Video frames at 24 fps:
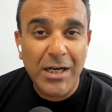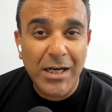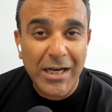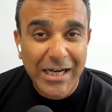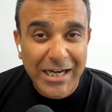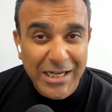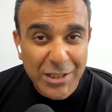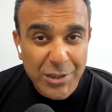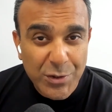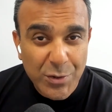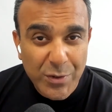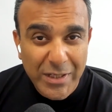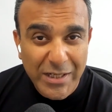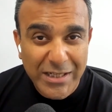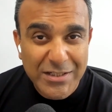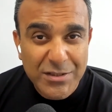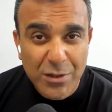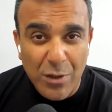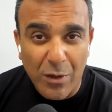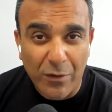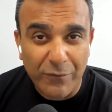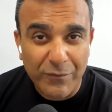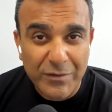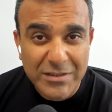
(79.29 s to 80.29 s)
In today's
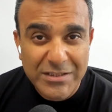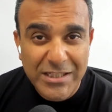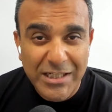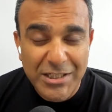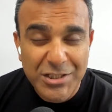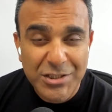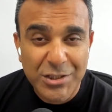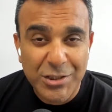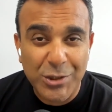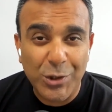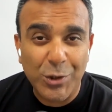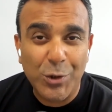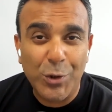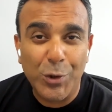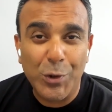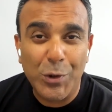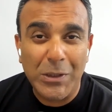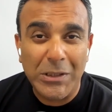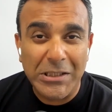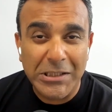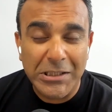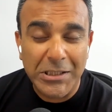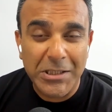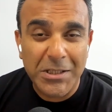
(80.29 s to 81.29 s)
conversation, you're going to
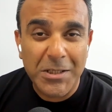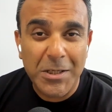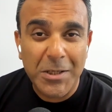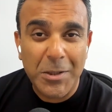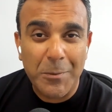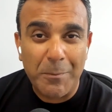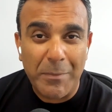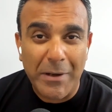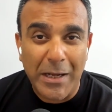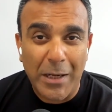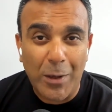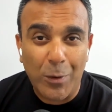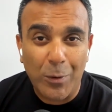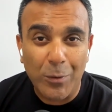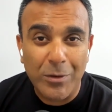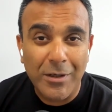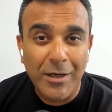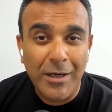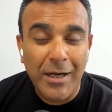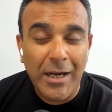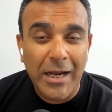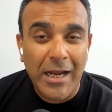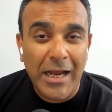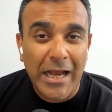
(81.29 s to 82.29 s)
learn about
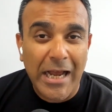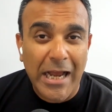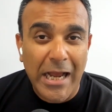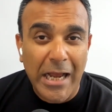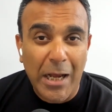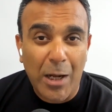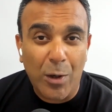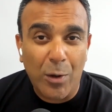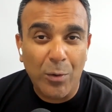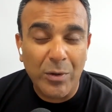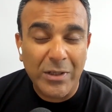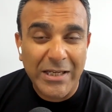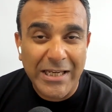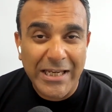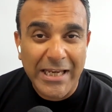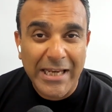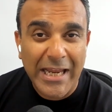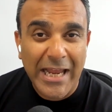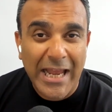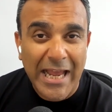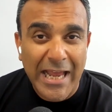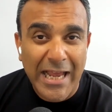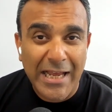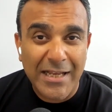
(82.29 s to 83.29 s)
how he
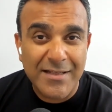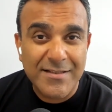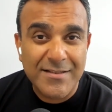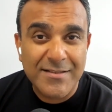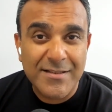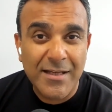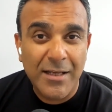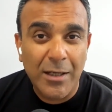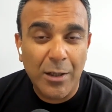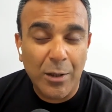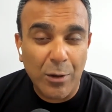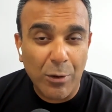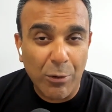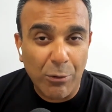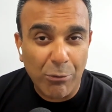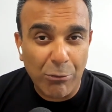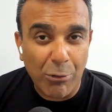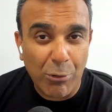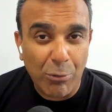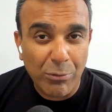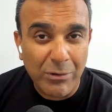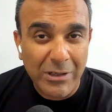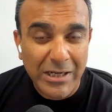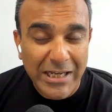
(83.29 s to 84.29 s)
has
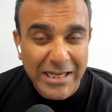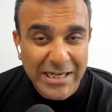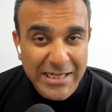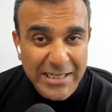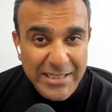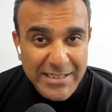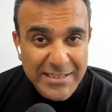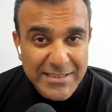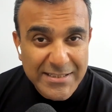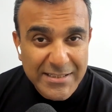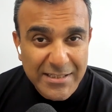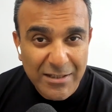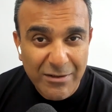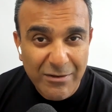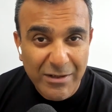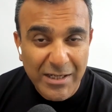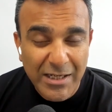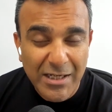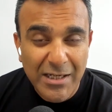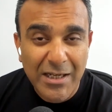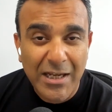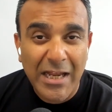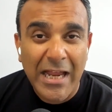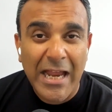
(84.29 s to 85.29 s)
grown in his
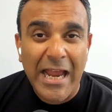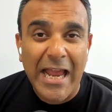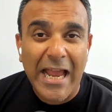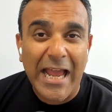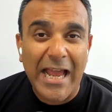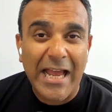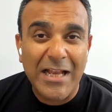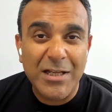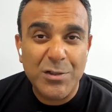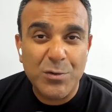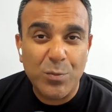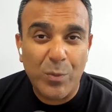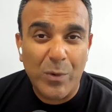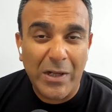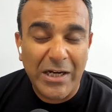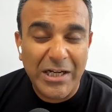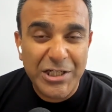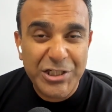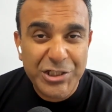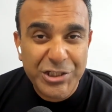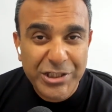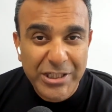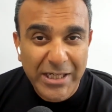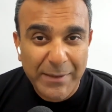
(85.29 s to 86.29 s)
career, as well as
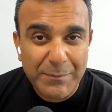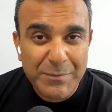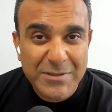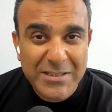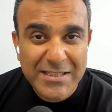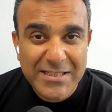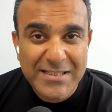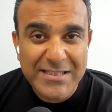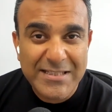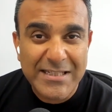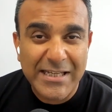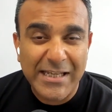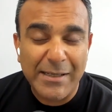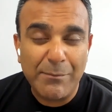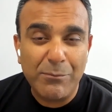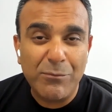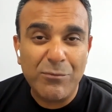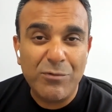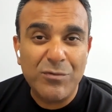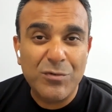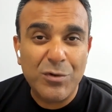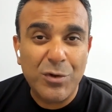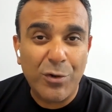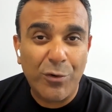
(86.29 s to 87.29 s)
shapes his
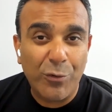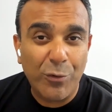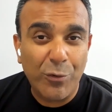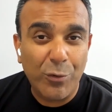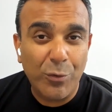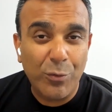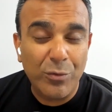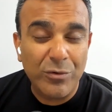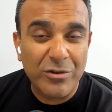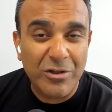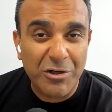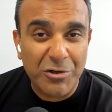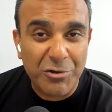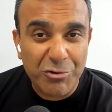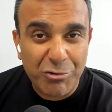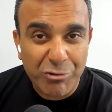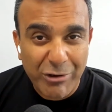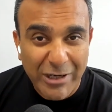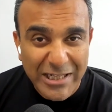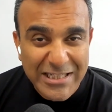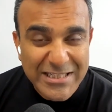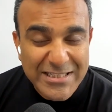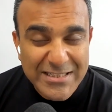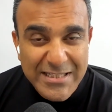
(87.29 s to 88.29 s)
teams through the
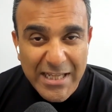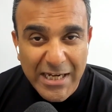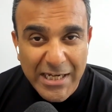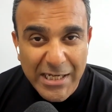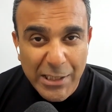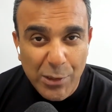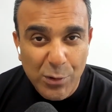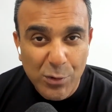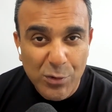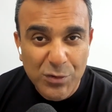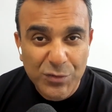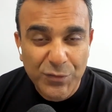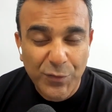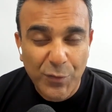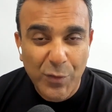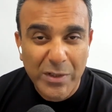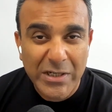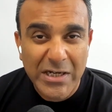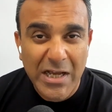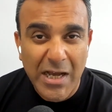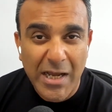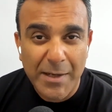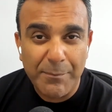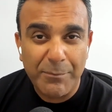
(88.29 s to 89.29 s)
traits that he looks for in
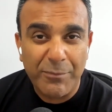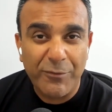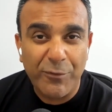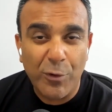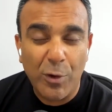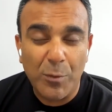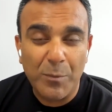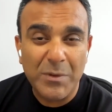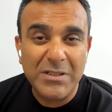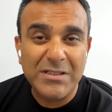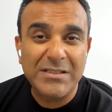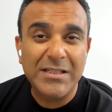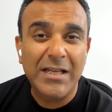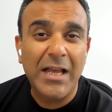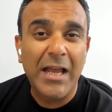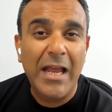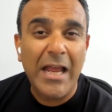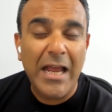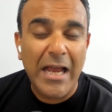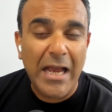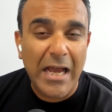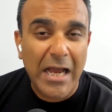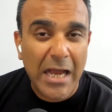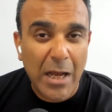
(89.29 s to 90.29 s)
high performers,
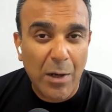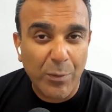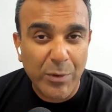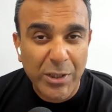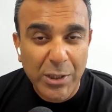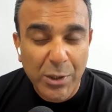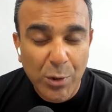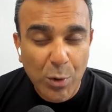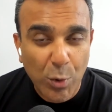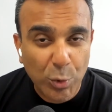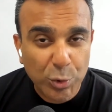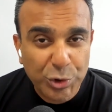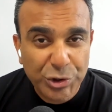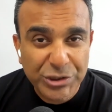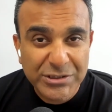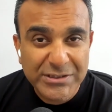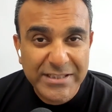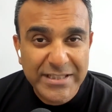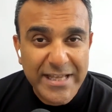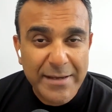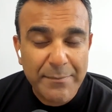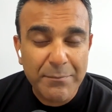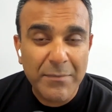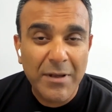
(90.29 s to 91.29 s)
how he coaches
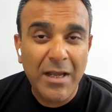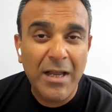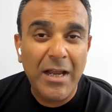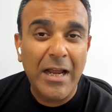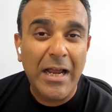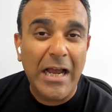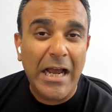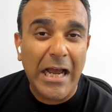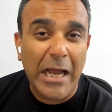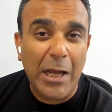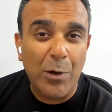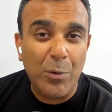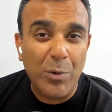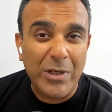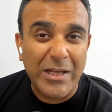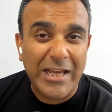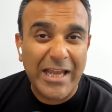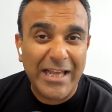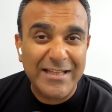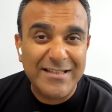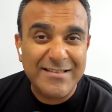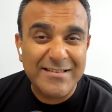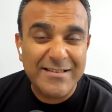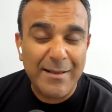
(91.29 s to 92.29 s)
them, how he
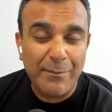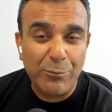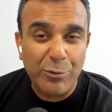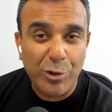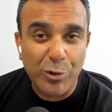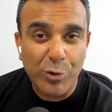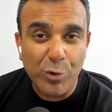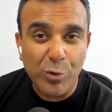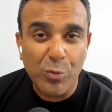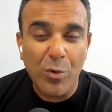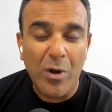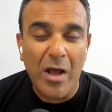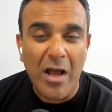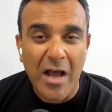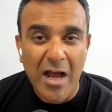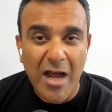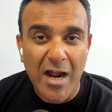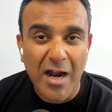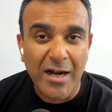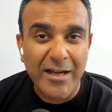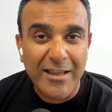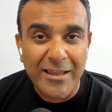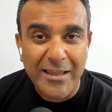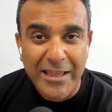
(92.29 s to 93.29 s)
gets them to do
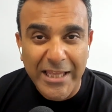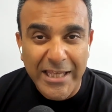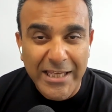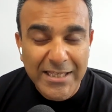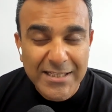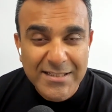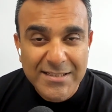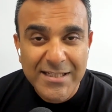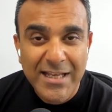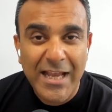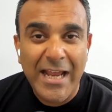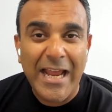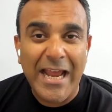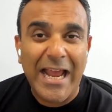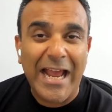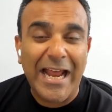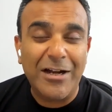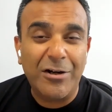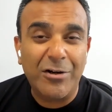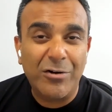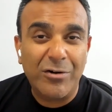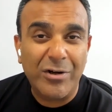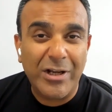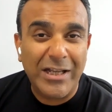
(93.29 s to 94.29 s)
hard things
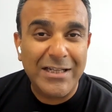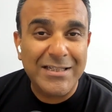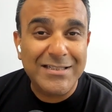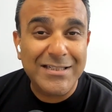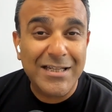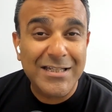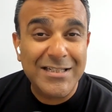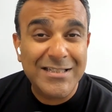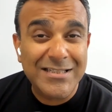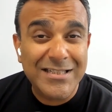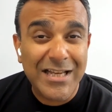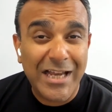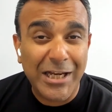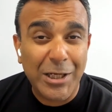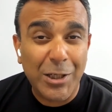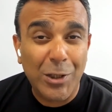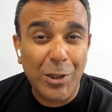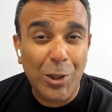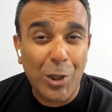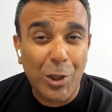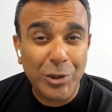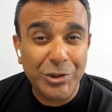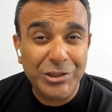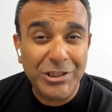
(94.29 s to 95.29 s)
and creates a
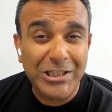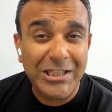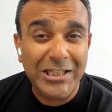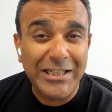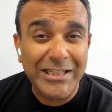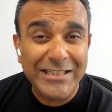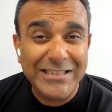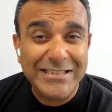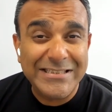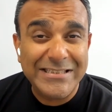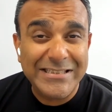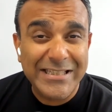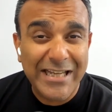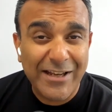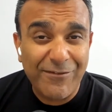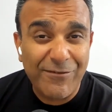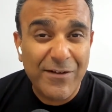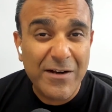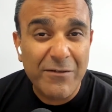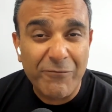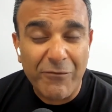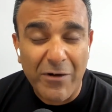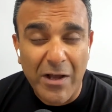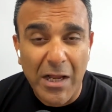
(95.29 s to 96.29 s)
psychologically safe
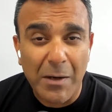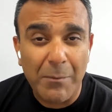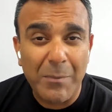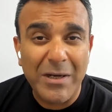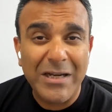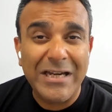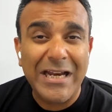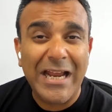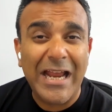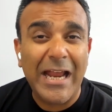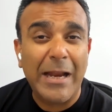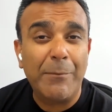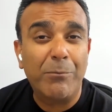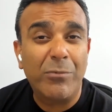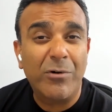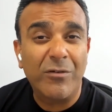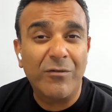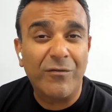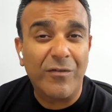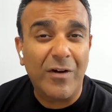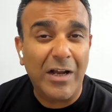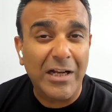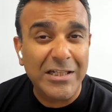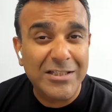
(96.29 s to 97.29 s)
environment and
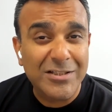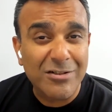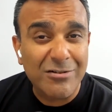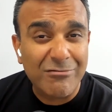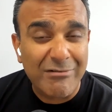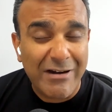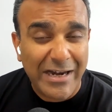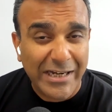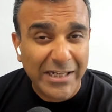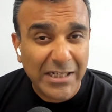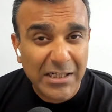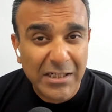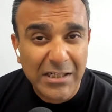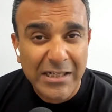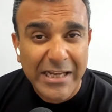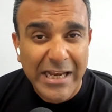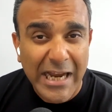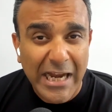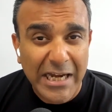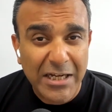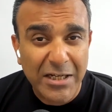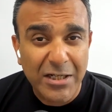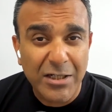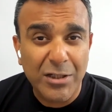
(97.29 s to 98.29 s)
provides radical
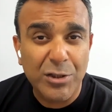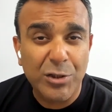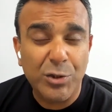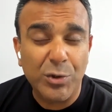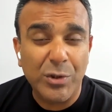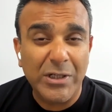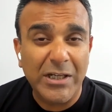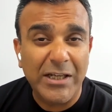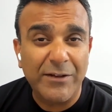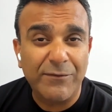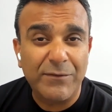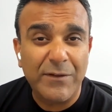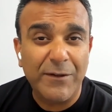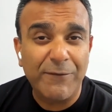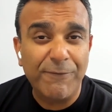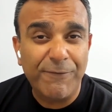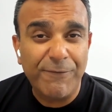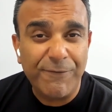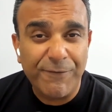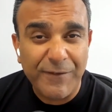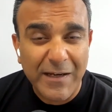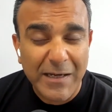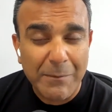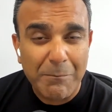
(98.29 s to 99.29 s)
candor to give them
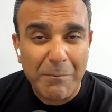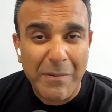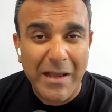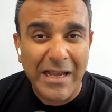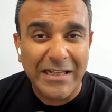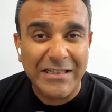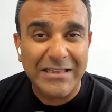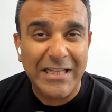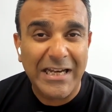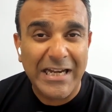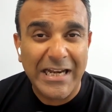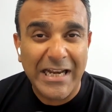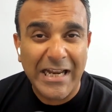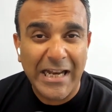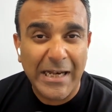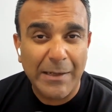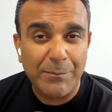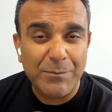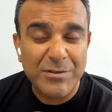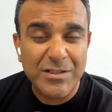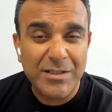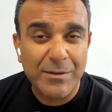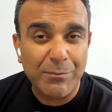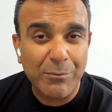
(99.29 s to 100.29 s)
feedback that
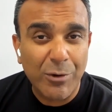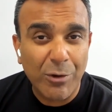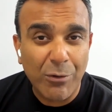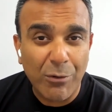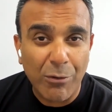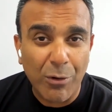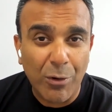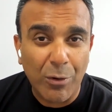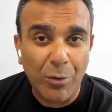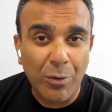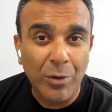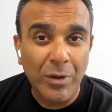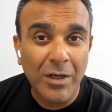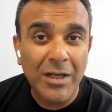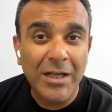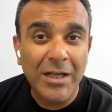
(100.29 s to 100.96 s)
helps them grow.